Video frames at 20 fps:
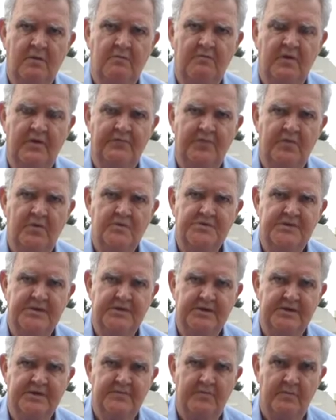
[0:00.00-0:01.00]

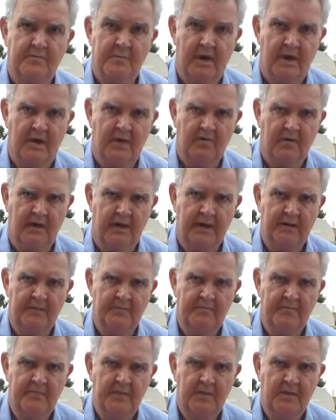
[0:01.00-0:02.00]
refugees from Hungary,
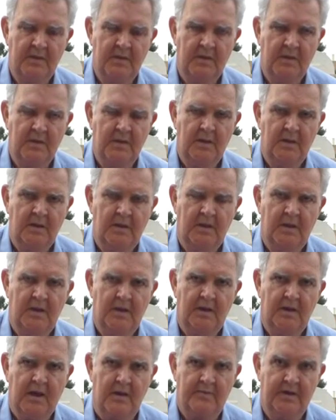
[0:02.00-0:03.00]

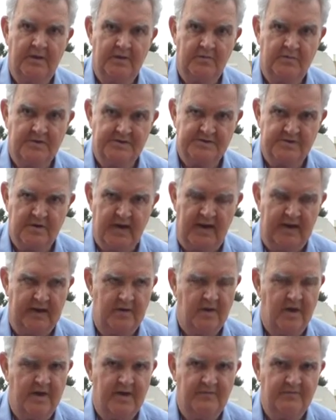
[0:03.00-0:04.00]
coming to Australia,
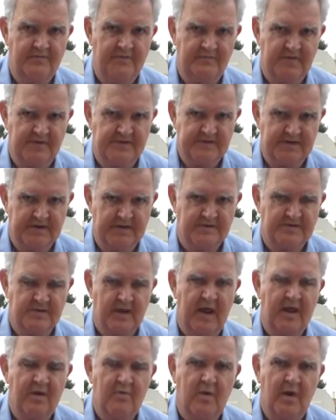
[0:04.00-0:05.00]
1956.
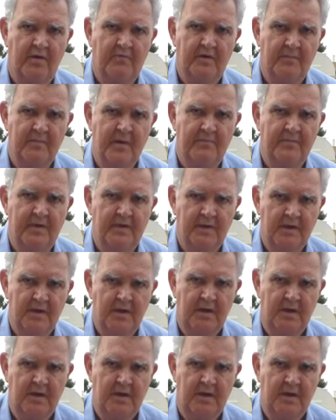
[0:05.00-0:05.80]
How do I remember?